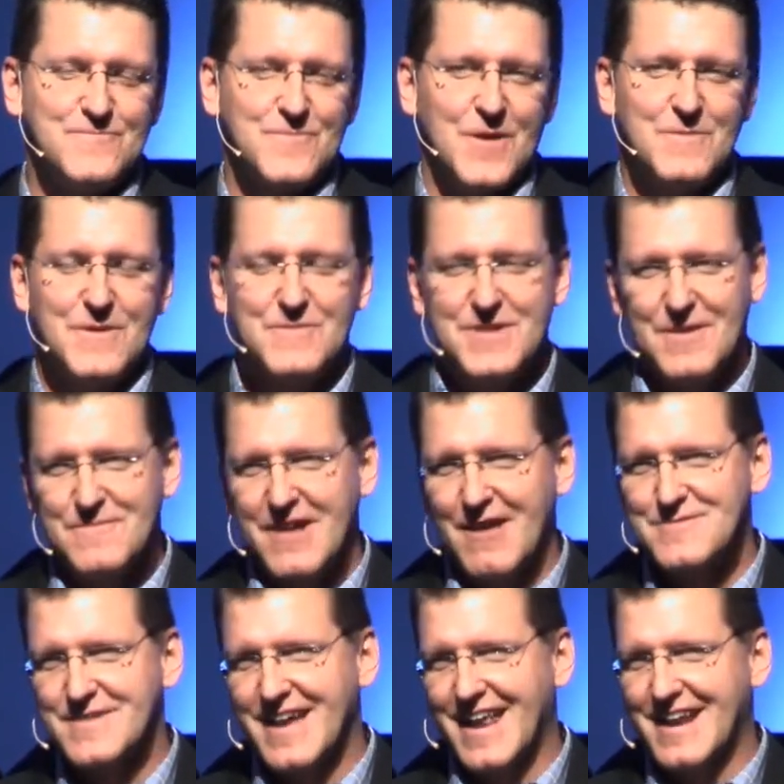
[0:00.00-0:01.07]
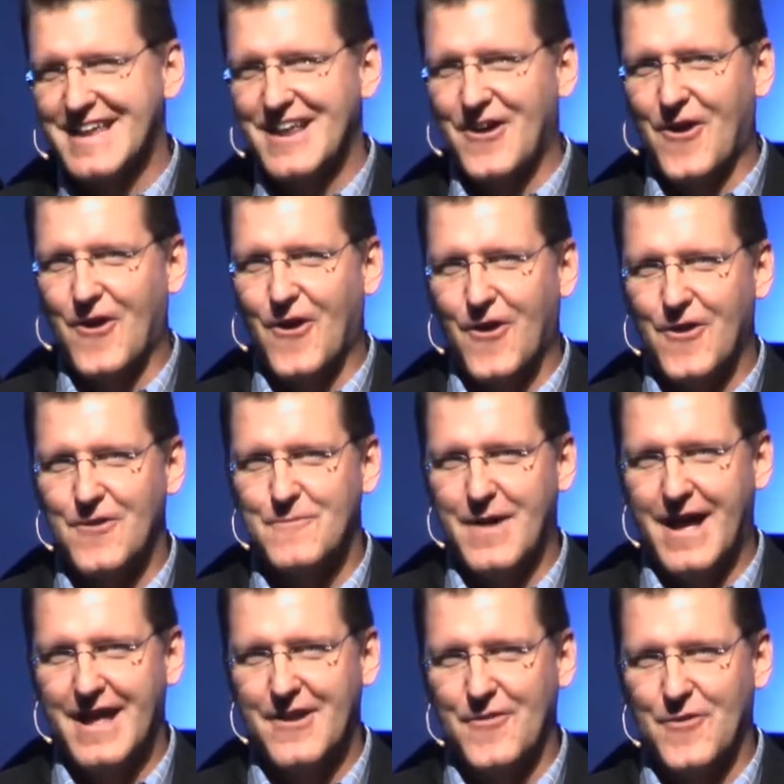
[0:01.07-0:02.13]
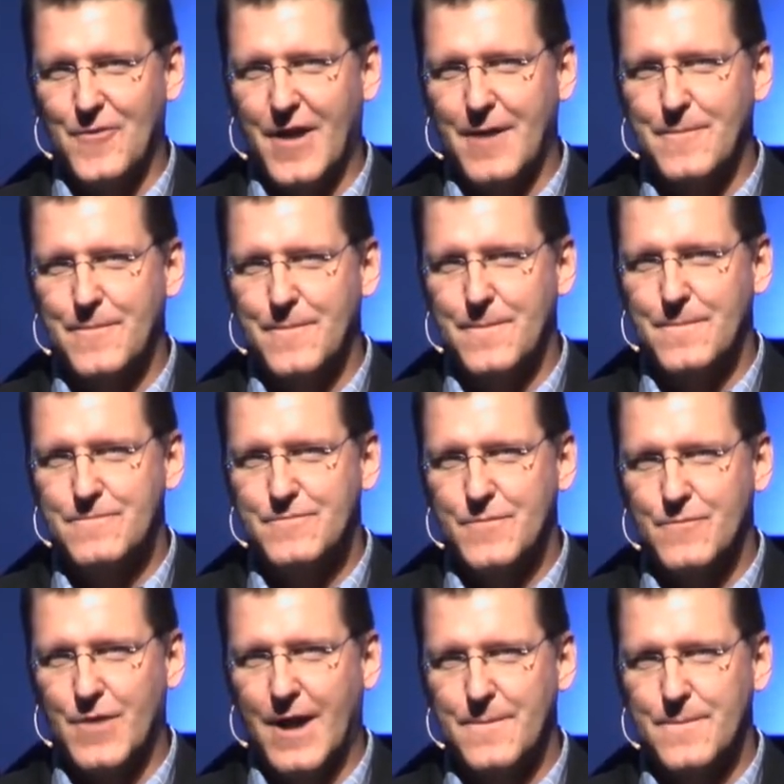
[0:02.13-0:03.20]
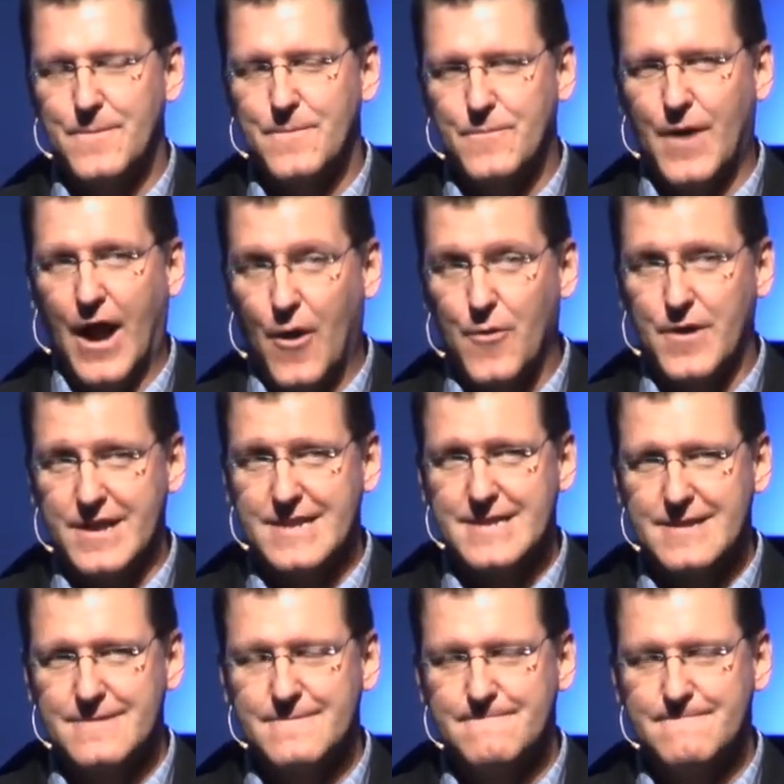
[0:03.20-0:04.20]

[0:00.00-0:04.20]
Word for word: But sometimes we got to get our heart and mind on the right, right priorities.